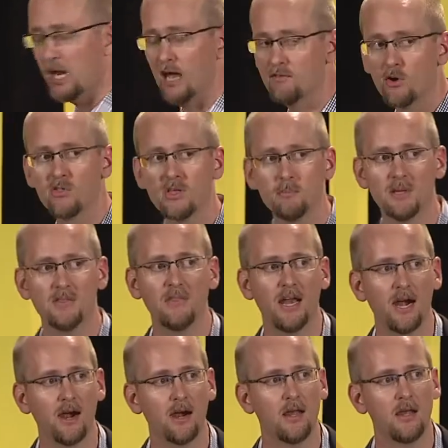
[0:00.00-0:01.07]
I've only been
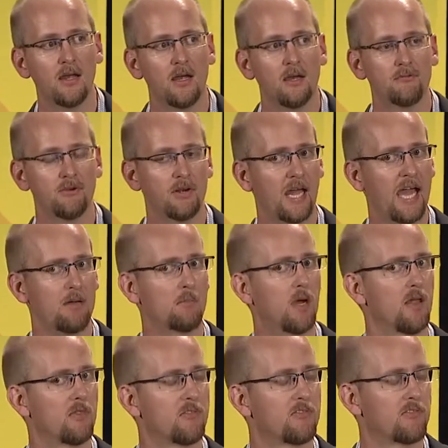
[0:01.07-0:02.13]
there for 9
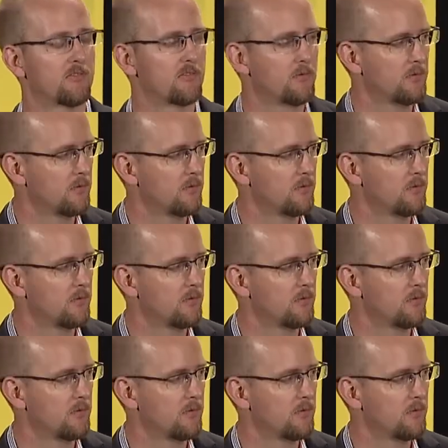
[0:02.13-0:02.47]
months.